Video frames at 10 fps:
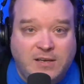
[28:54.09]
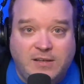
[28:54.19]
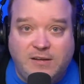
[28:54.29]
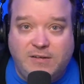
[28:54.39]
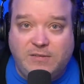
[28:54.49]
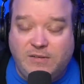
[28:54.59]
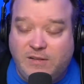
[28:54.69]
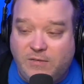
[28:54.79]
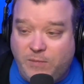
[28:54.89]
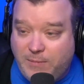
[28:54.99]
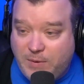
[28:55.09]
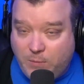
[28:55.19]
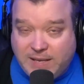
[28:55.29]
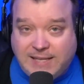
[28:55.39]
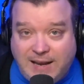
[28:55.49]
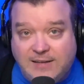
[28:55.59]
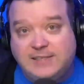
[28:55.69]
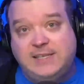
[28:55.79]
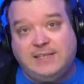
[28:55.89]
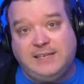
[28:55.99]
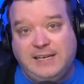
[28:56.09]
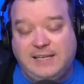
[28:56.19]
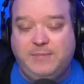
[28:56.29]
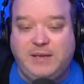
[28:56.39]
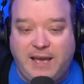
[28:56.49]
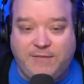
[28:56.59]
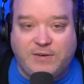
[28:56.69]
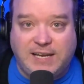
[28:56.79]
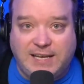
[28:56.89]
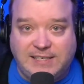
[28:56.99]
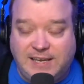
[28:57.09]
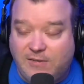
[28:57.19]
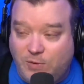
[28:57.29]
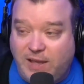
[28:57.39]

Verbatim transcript: You know, maybe McDonald's doesn't need to be advertising here.